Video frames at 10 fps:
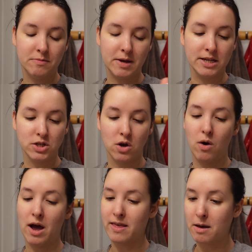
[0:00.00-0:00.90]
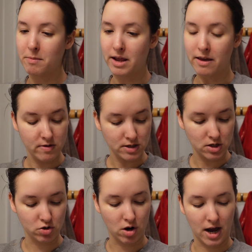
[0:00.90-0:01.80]
to me, so I think I'm gonna give this
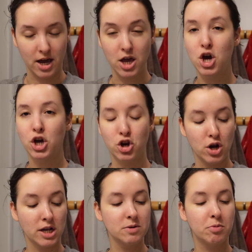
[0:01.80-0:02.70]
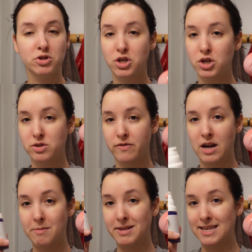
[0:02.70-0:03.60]
a try. You're not supposed to use
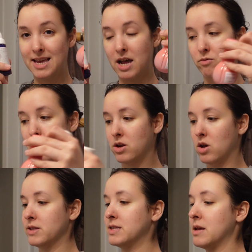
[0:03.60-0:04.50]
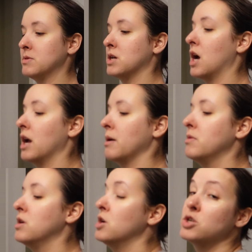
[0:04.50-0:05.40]
vitamin C and retinol at the same time.